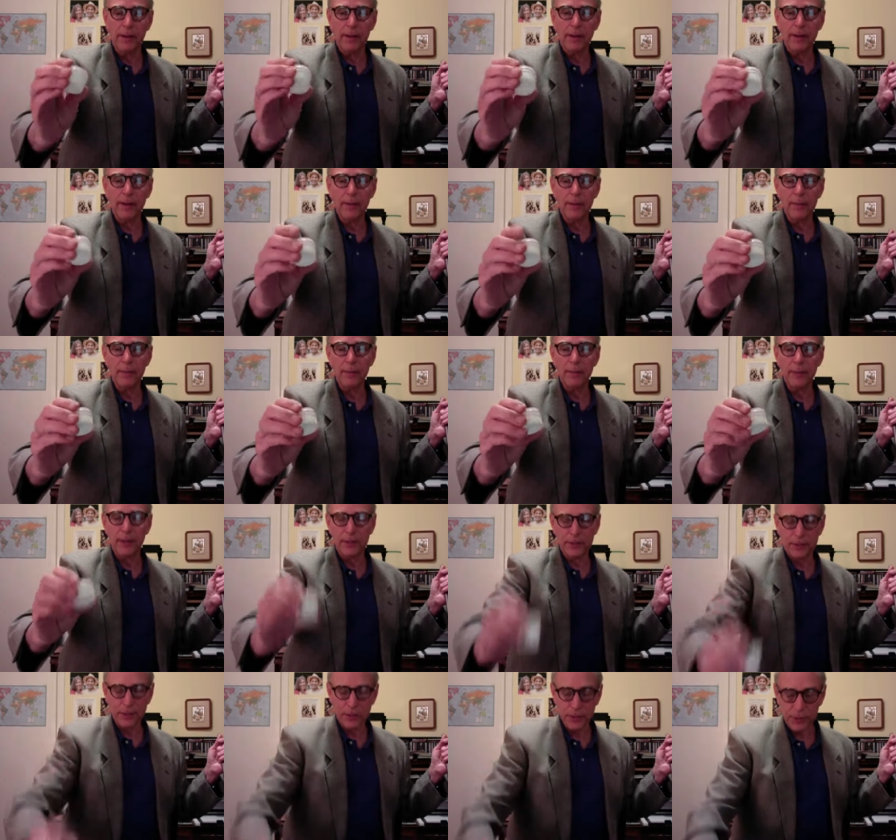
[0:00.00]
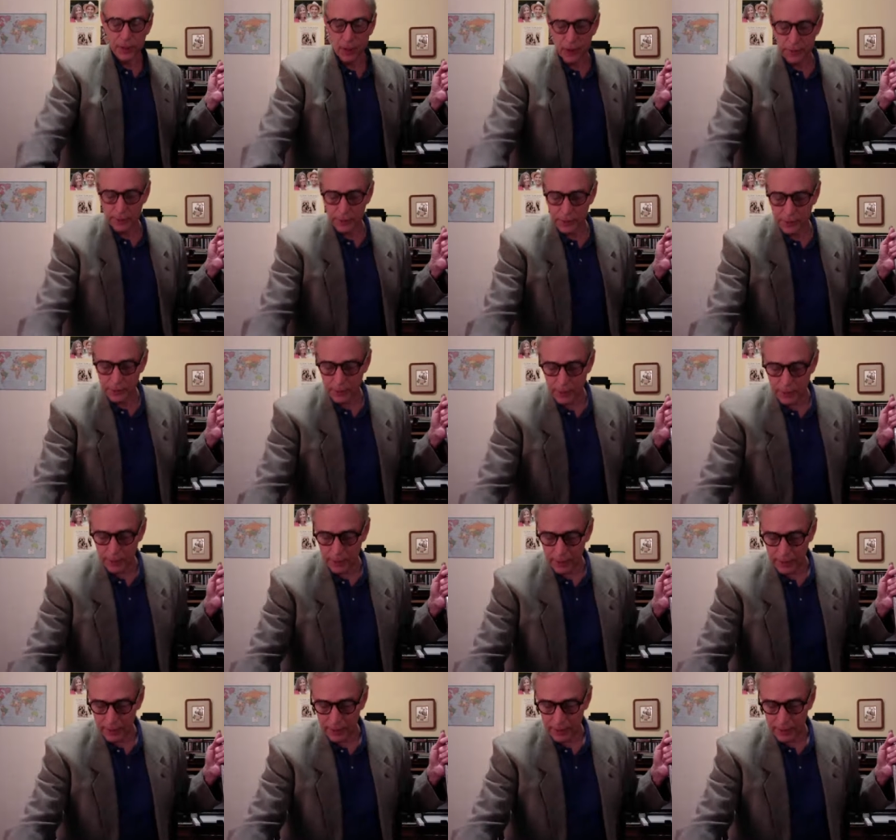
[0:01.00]
Um, it's a soft,
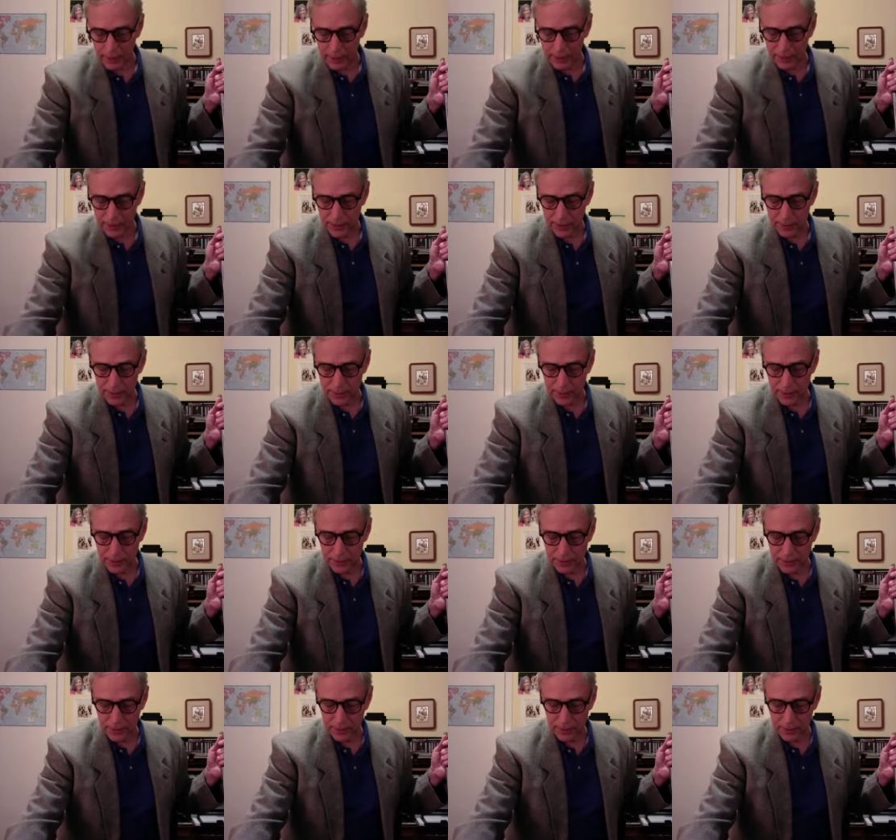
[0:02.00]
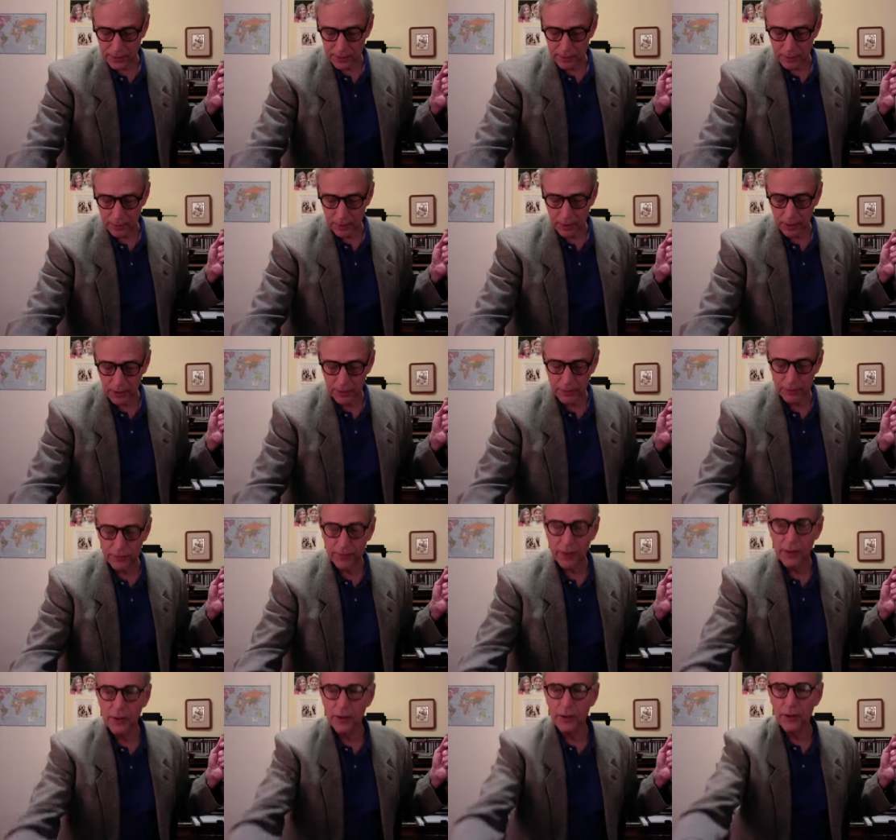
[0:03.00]
creamy substance that you can put on your
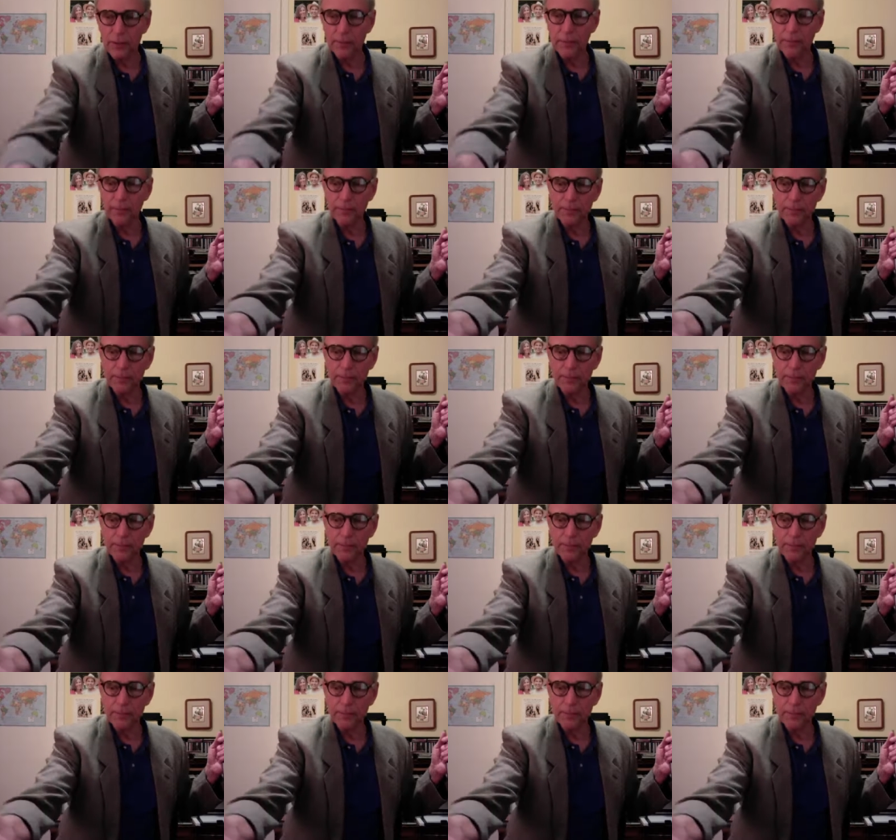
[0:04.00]
finger